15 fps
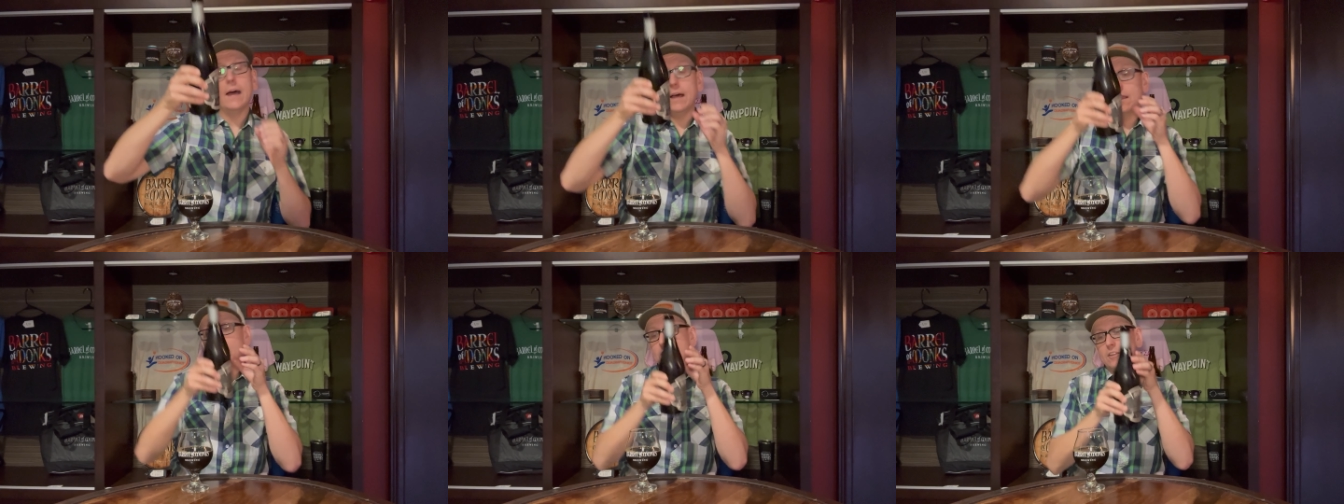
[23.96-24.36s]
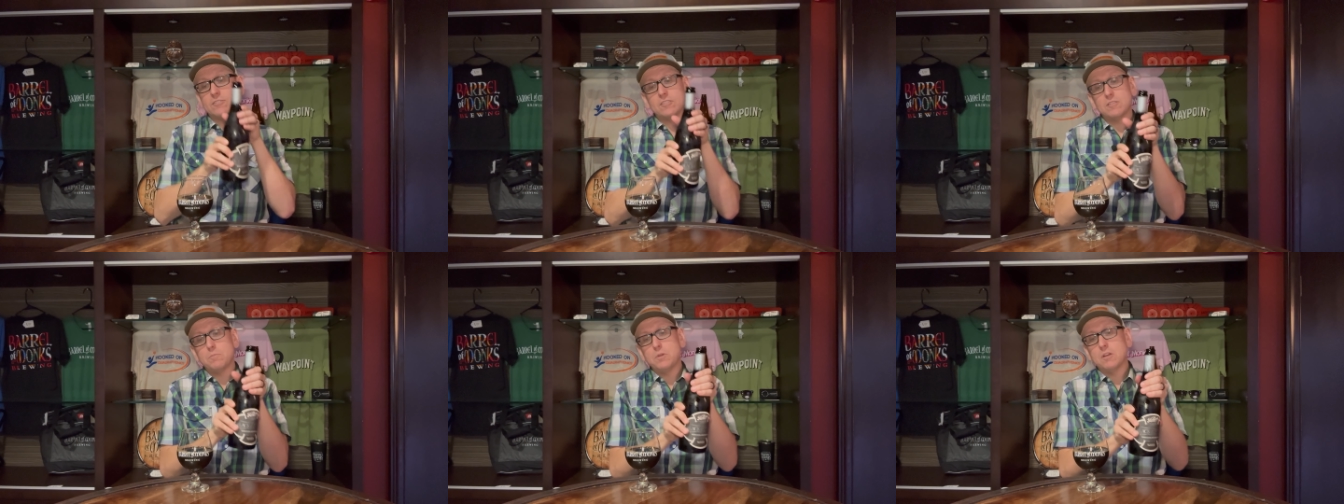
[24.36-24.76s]
uh,
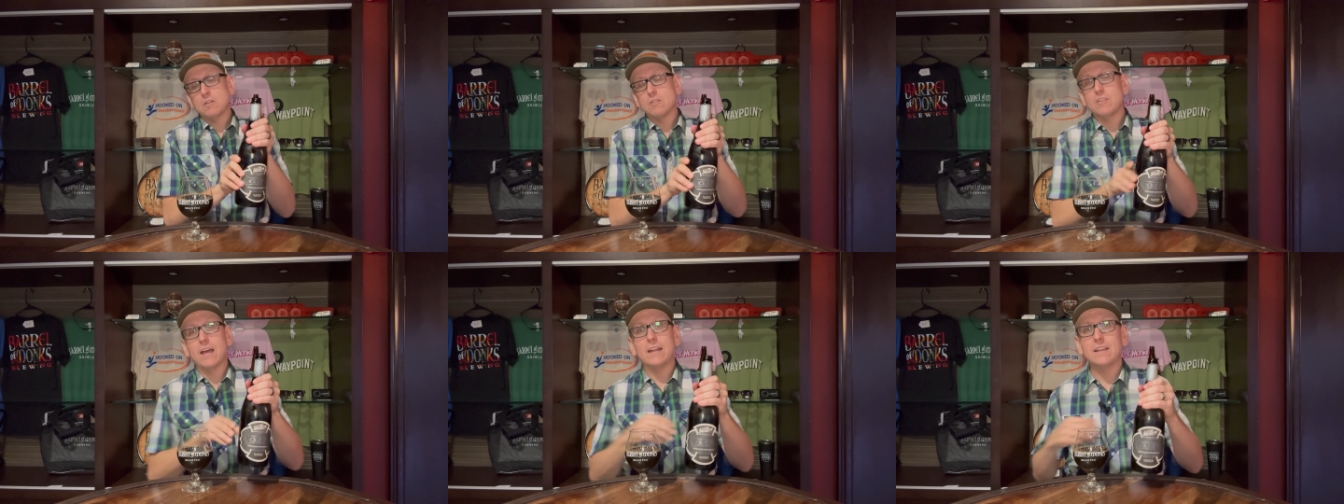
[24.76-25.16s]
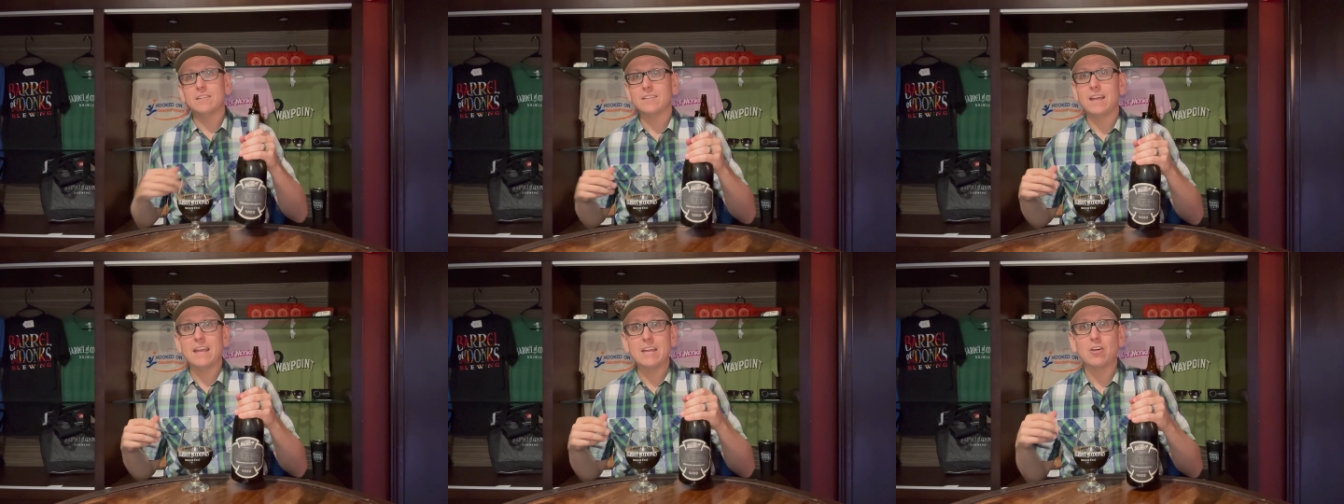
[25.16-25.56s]
this is a beer that
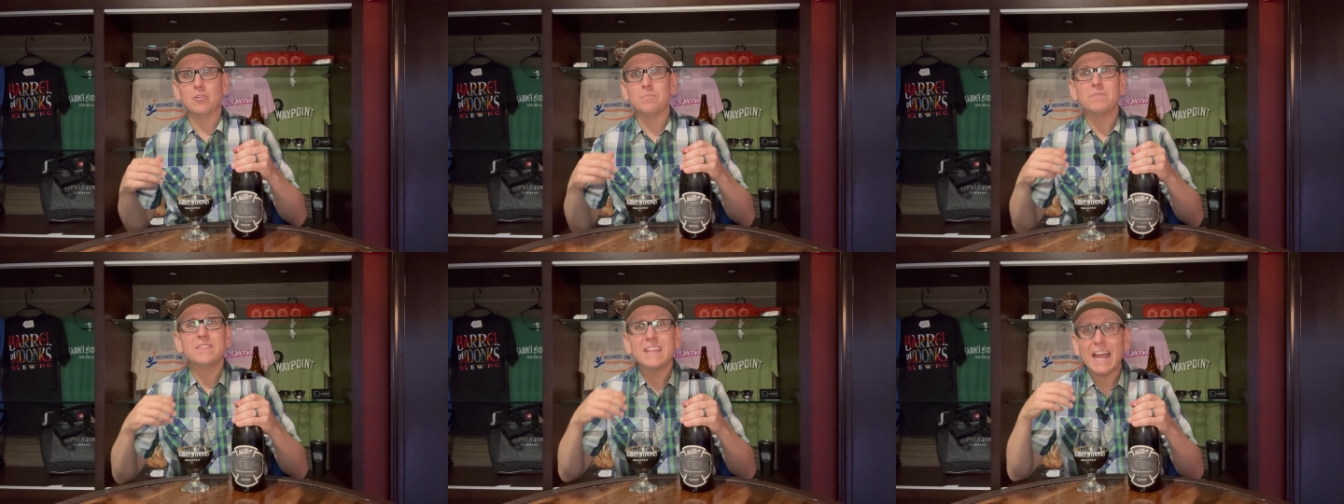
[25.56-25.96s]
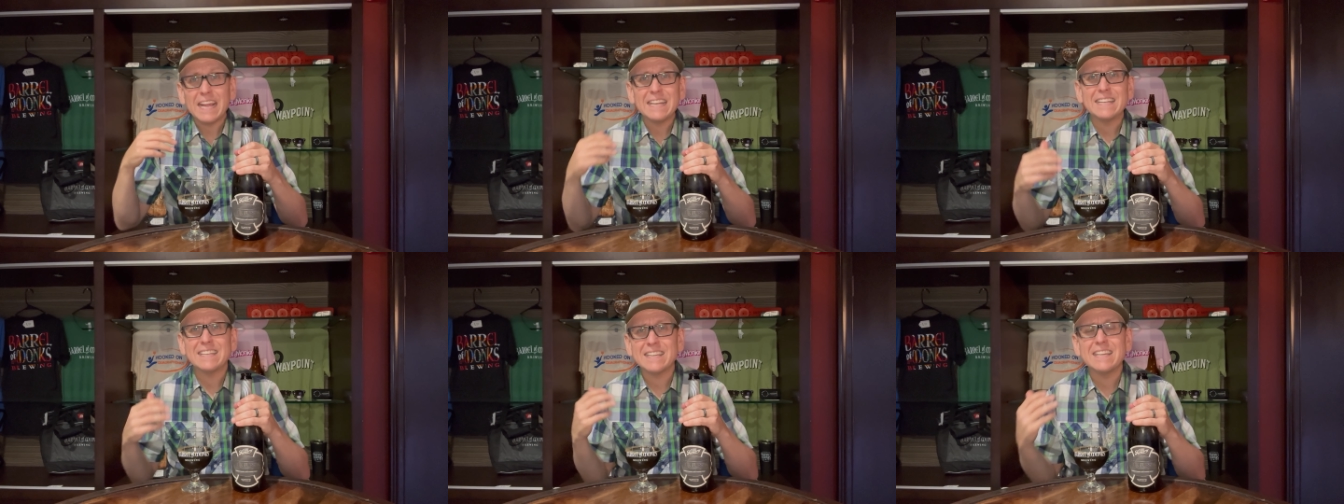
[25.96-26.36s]
is a
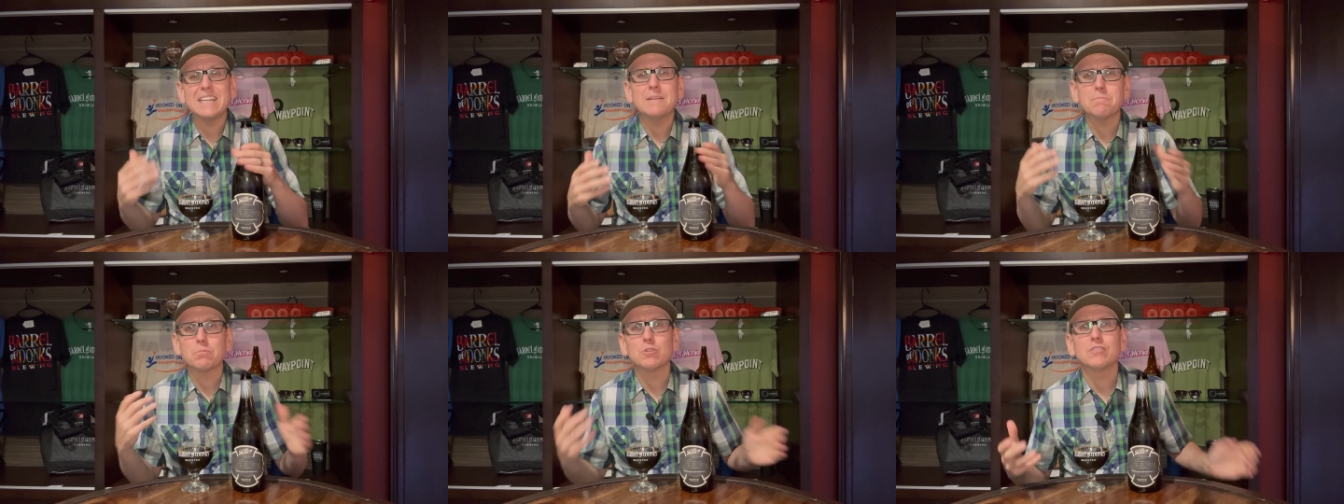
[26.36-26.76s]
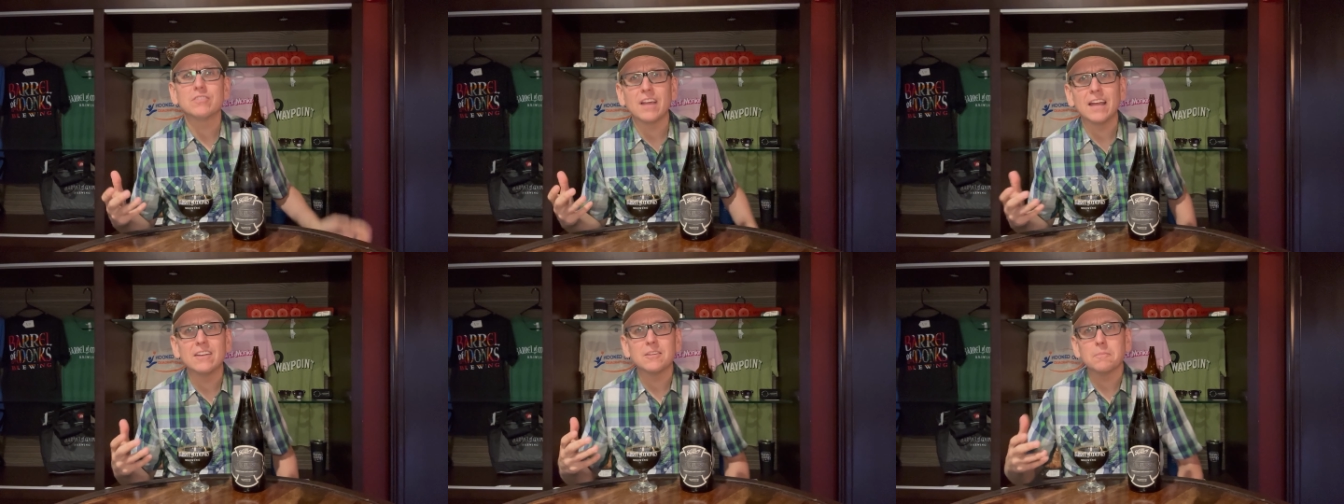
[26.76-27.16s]

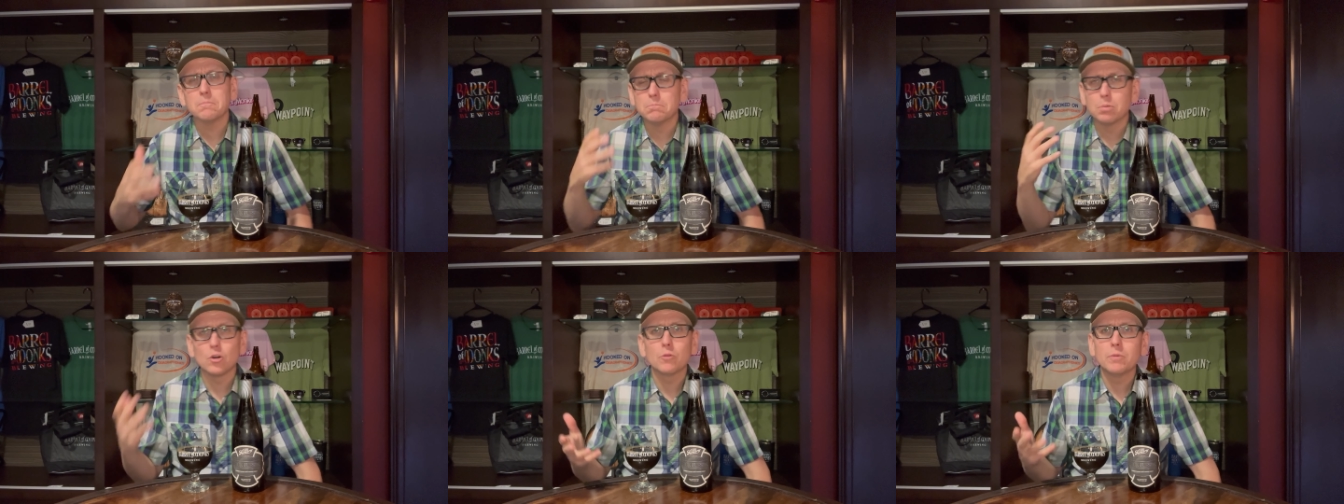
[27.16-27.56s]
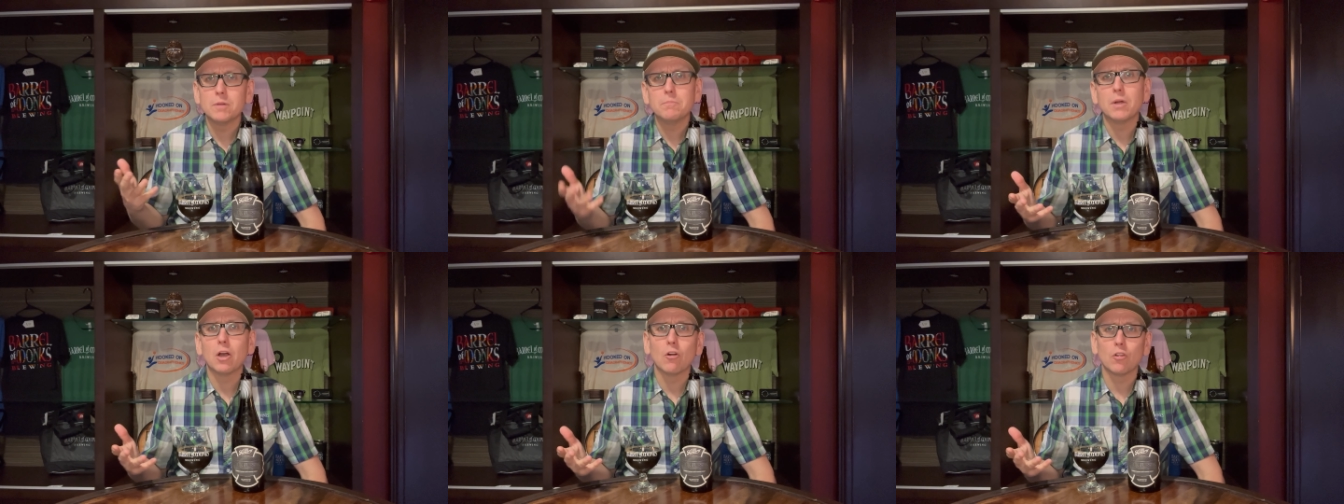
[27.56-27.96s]
19%
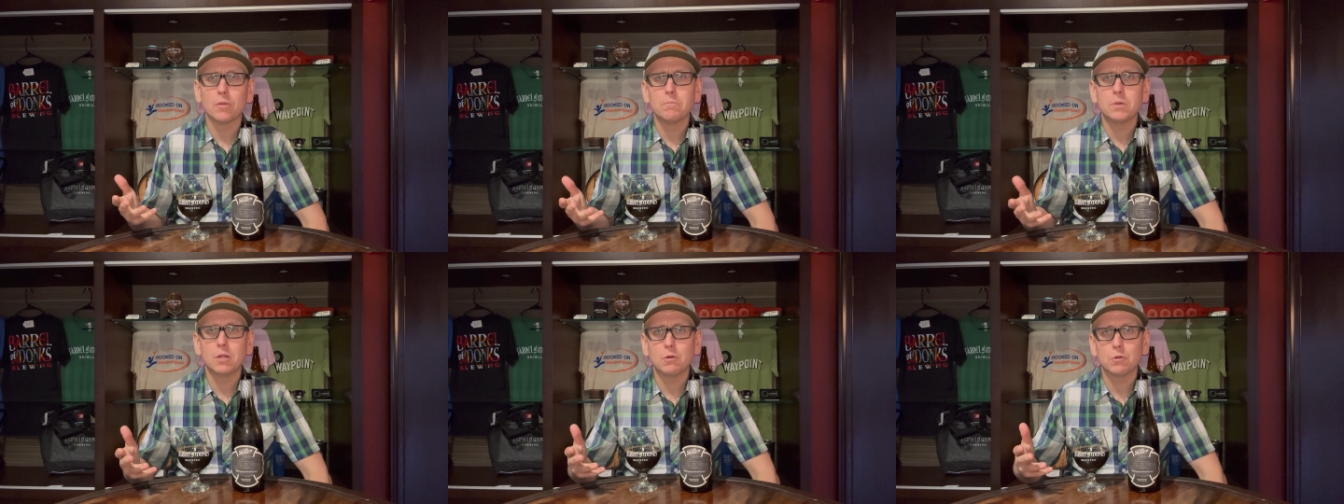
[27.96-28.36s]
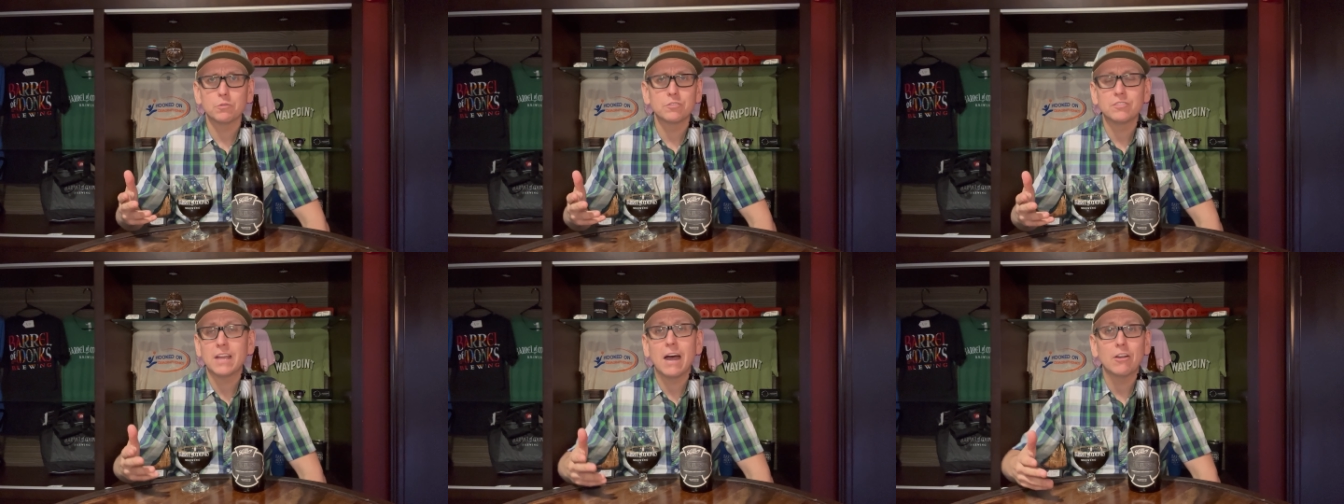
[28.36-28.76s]
bourbon barrel
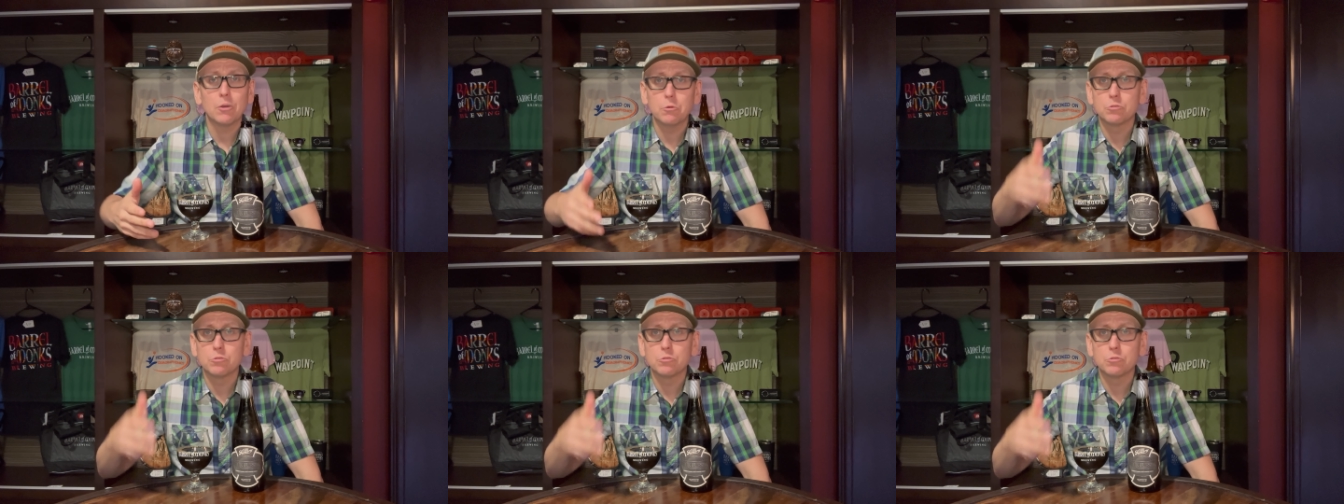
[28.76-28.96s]
imperial stout.